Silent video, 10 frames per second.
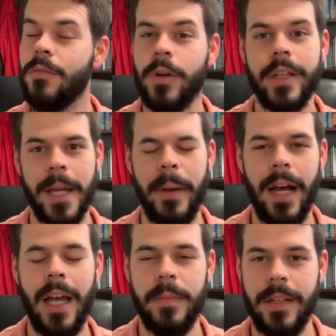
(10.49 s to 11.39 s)
We're a day
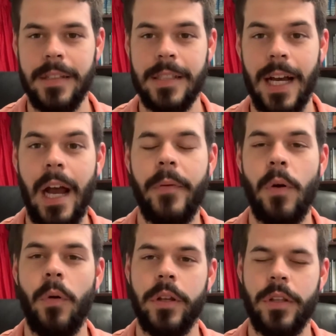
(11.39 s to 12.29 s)
behind because I
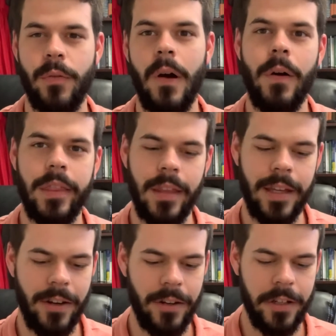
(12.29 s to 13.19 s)
recorded the wrong
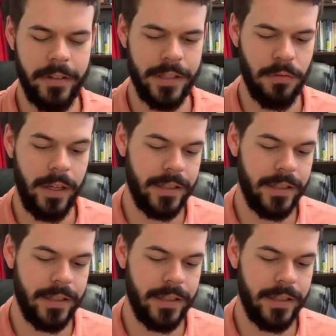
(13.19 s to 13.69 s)
thing earlier this week,